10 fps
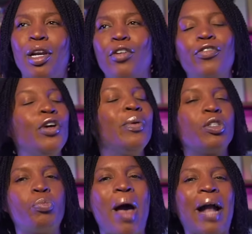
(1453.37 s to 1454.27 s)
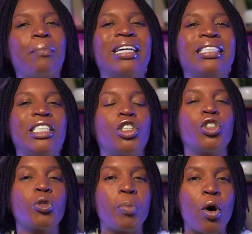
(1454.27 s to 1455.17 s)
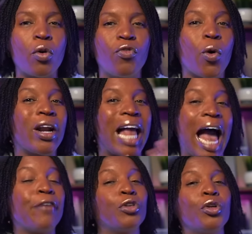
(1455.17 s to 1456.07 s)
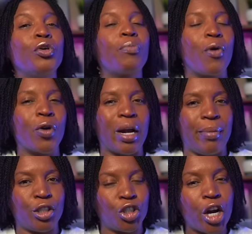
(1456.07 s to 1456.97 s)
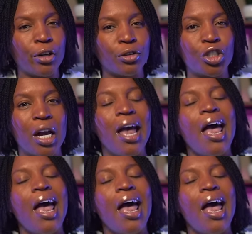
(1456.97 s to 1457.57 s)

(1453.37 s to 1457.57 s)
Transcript: and a few weeks back, my sister spoke for an afternoon program at church.